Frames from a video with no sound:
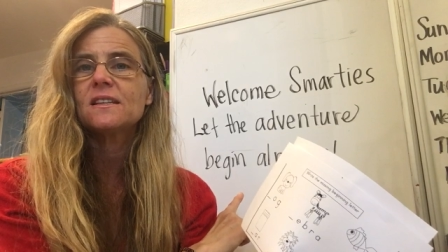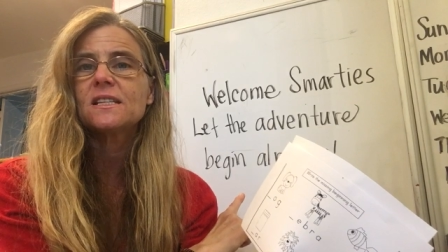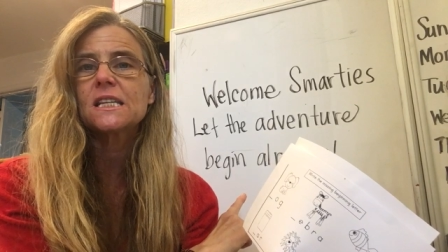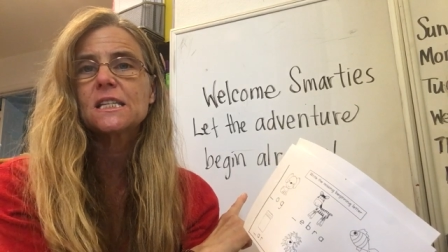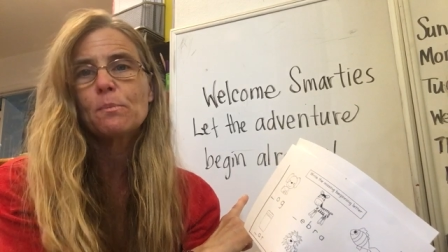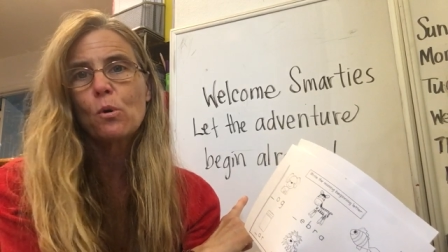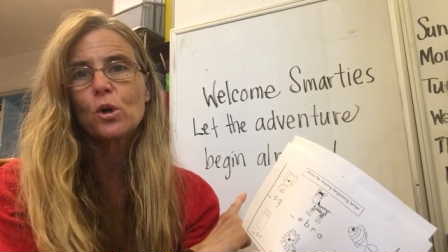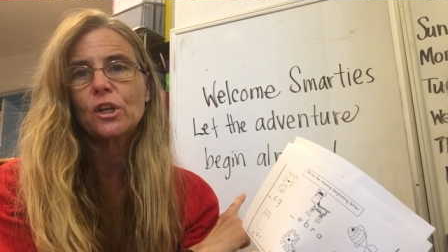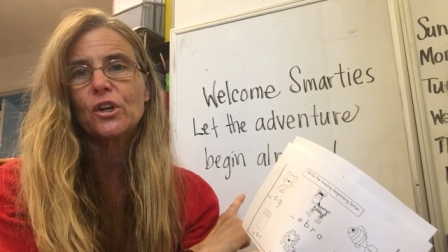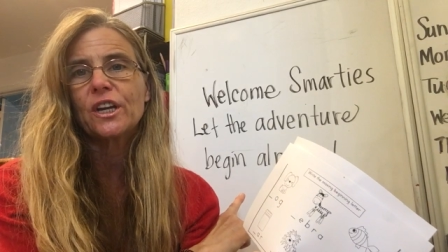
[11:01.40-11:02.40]
and this is
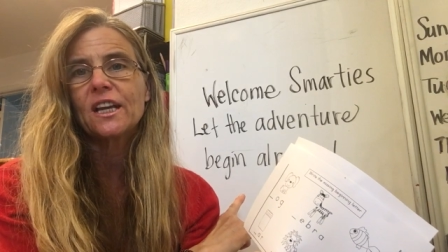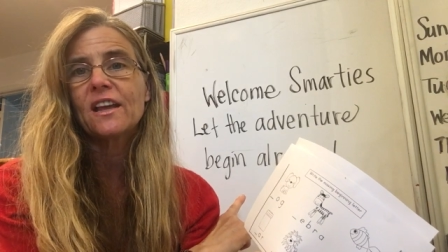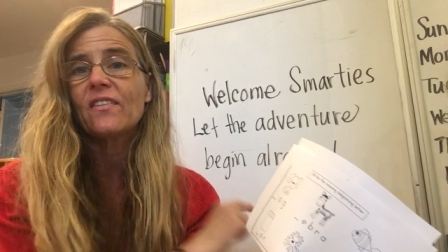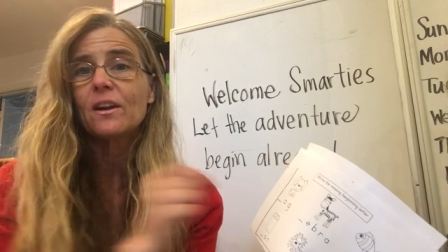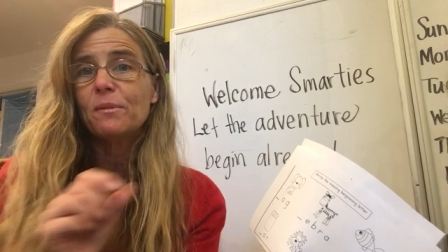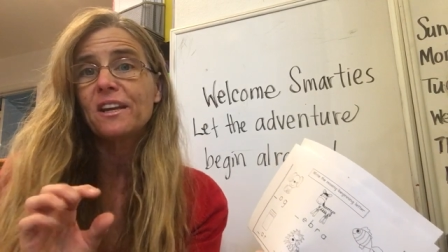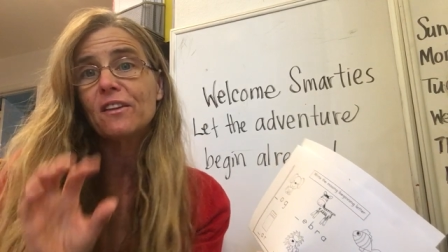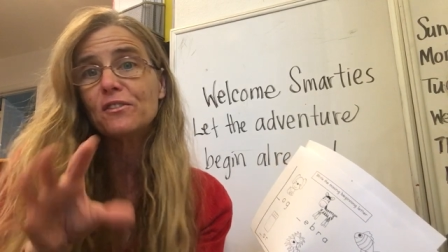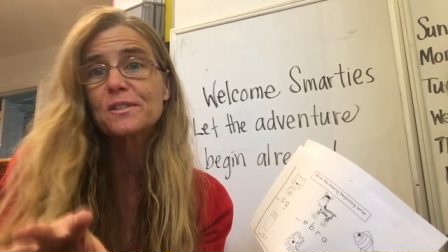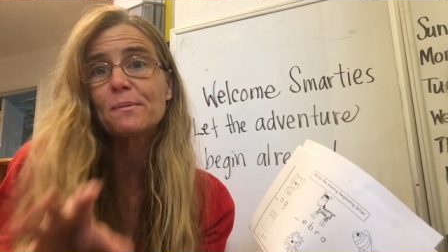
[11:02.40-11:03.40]
support learning, and then I'm going to
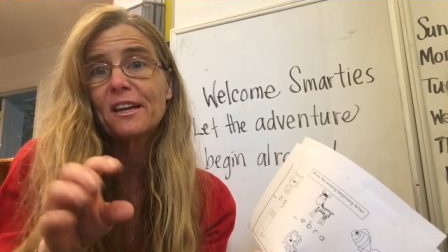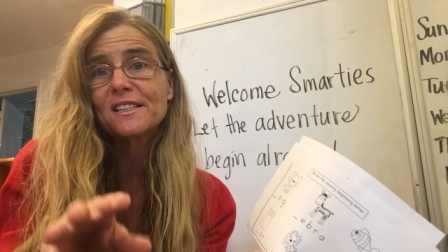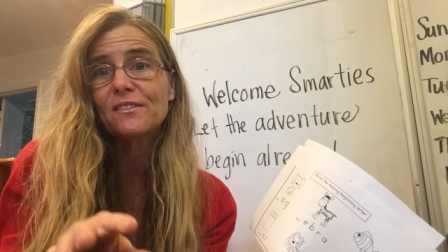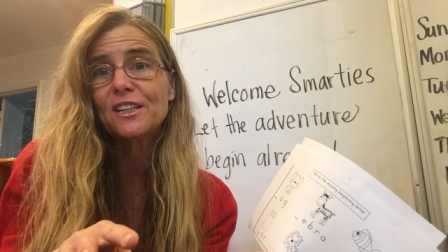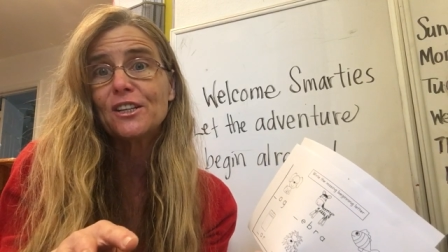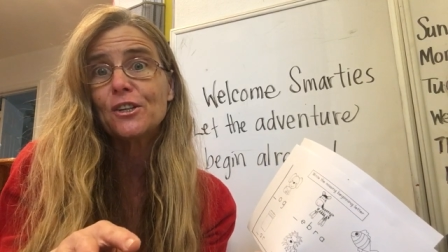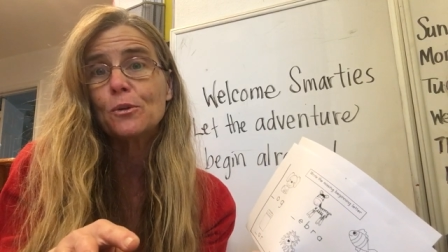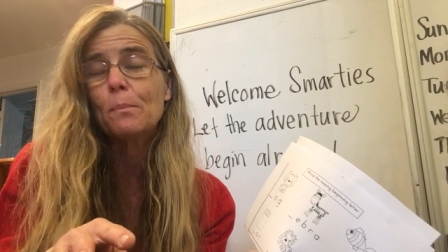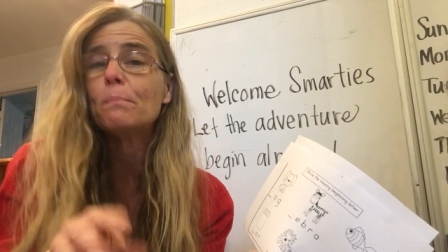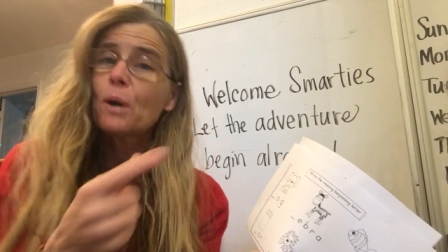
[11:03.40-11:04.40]
give you some activity to
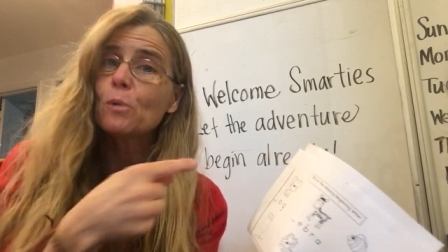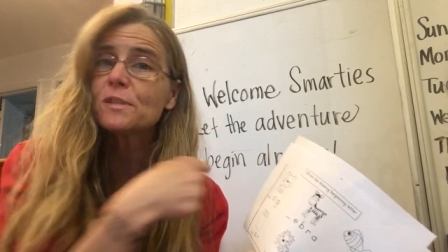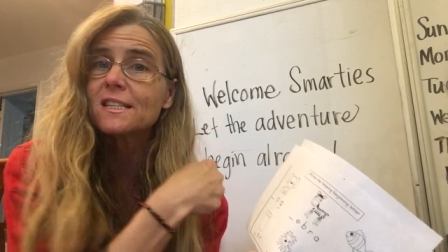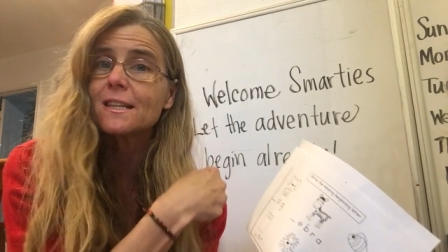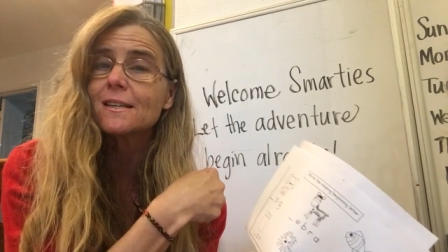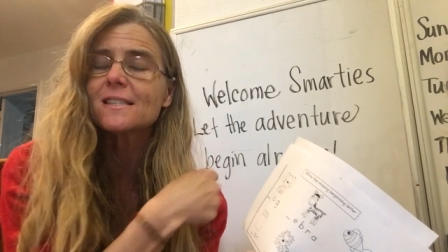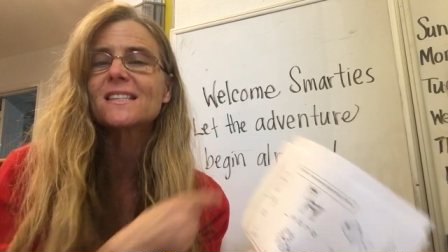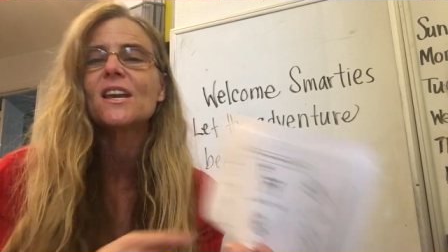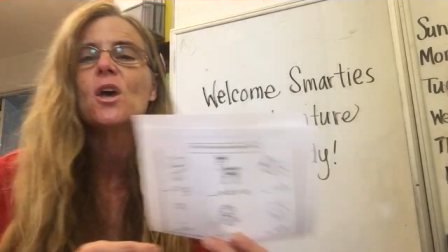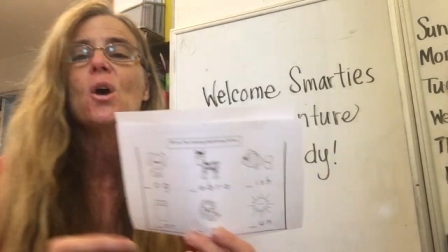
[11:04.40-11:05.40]
do post this.